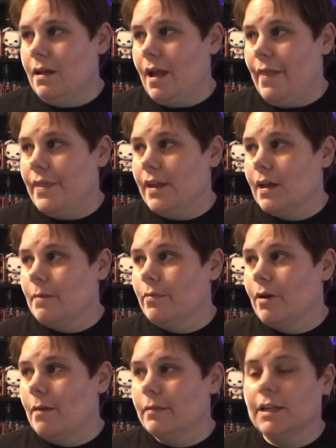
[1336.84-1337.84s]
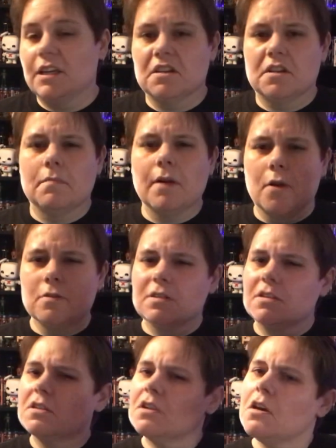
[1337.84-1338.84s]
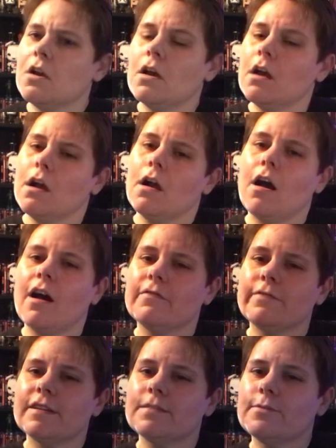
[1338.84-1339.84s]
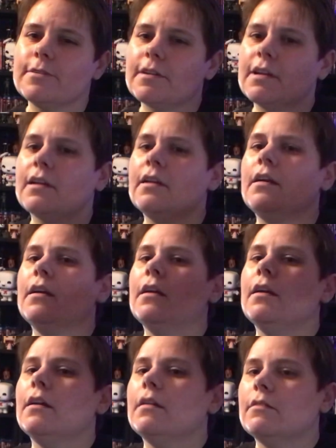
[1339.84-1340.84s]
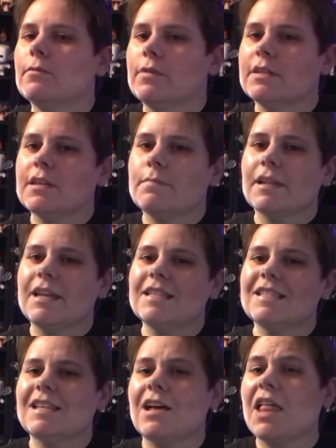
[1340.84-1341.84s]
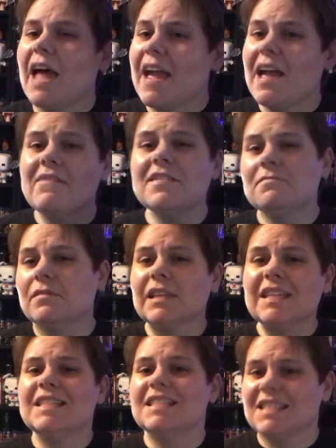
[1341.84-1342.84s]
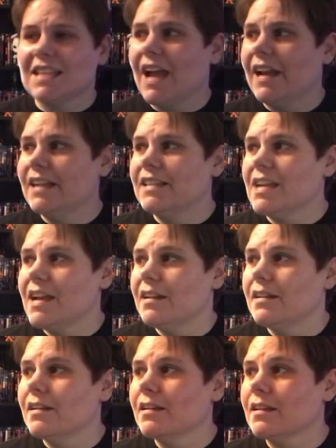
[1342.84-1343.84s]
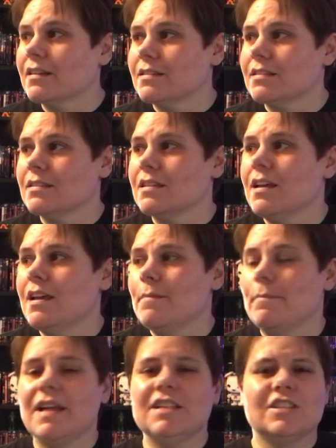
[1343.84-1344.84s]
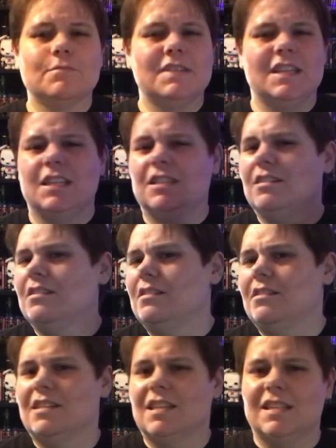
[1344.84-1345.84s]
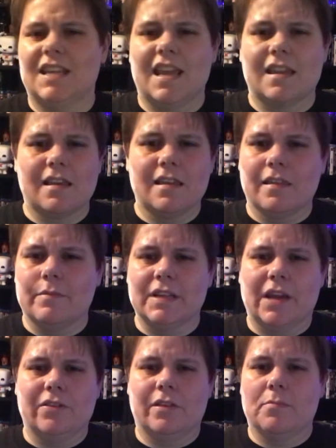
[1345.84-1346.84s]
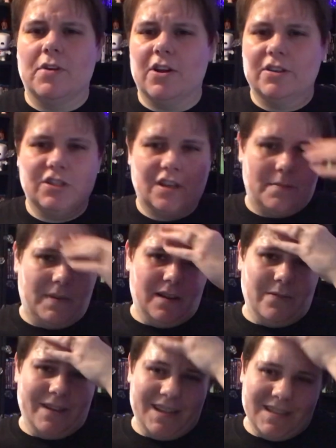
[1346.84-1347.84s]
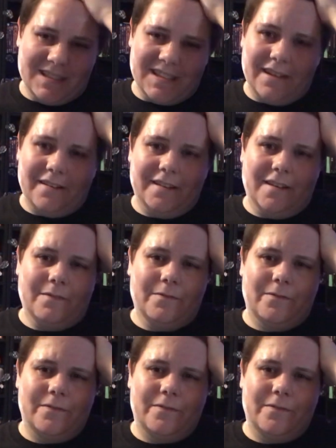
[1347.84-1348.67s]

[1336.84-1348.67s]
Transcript: And then I'm probably going to post on Facebook the ones I plan to sell. I haven't really decided yet, because it might just be easy to take them down to the pawn shop anyway instead of